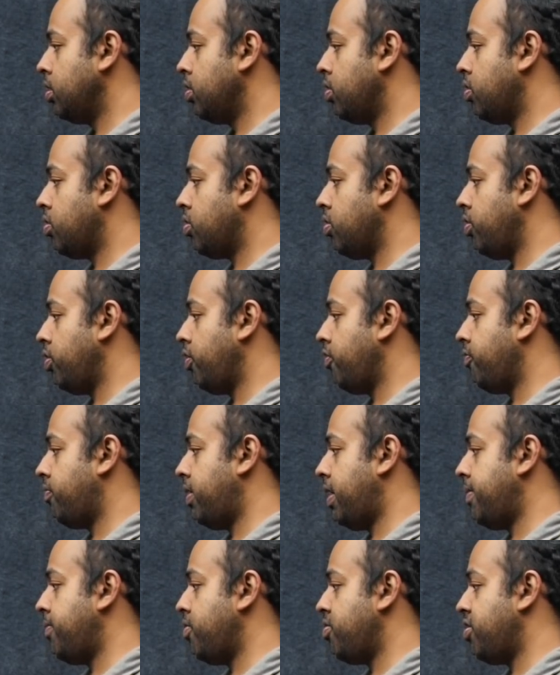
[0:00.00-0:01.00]
So you have
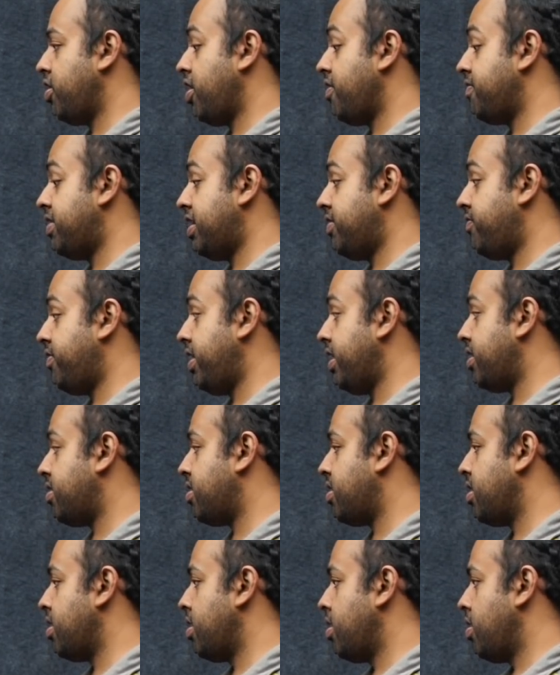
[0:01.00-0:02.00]
Play Music, you have
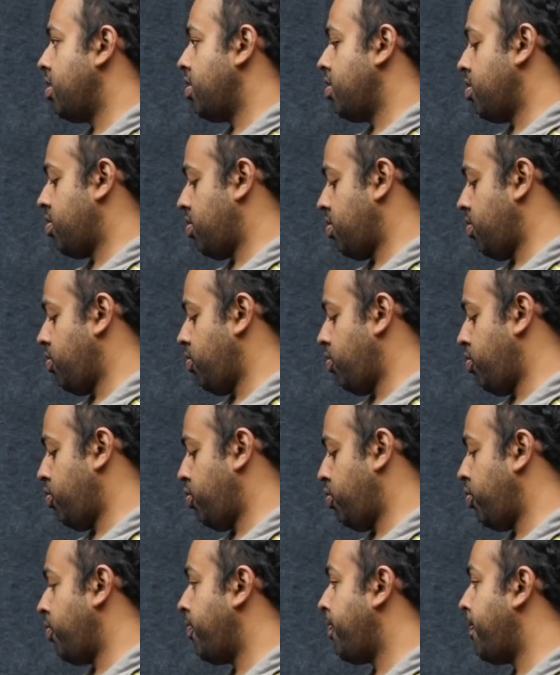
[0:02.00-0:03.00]
Netflix.
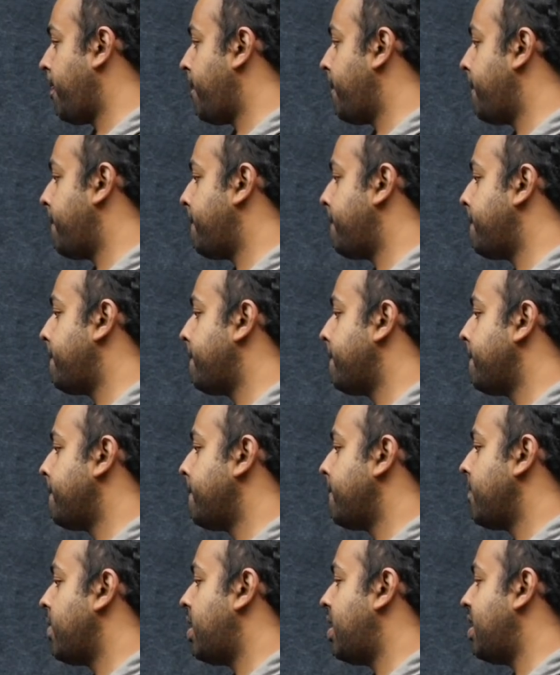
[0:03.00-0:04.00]
So
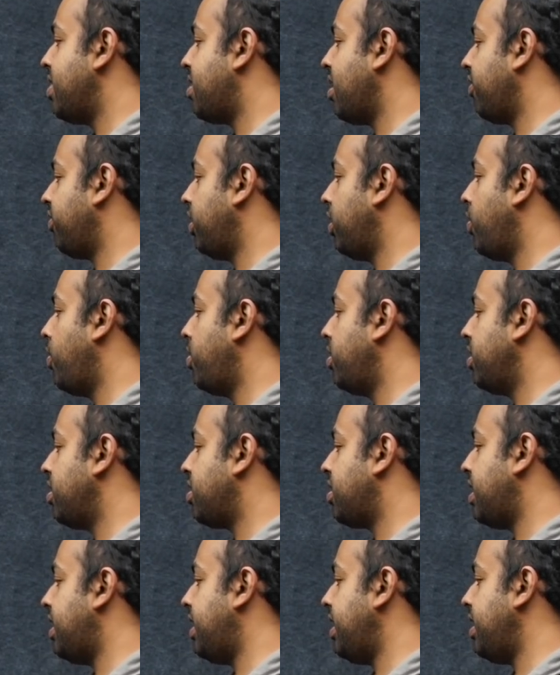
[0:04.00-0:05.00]
let's actually go into the
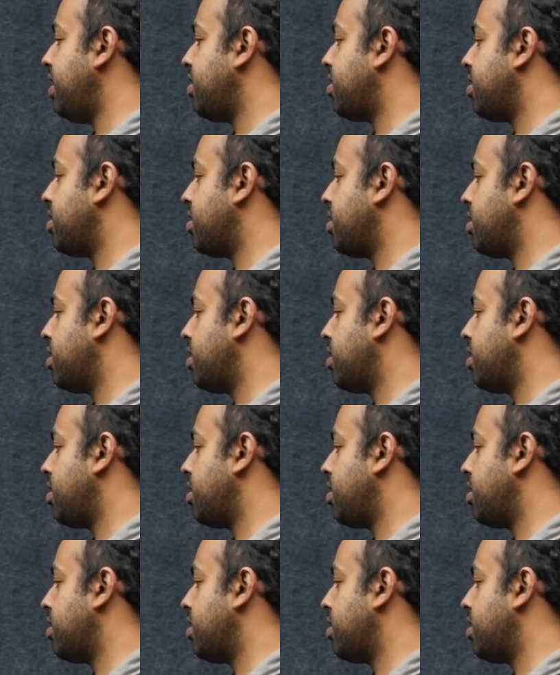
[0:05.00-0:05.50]
settings.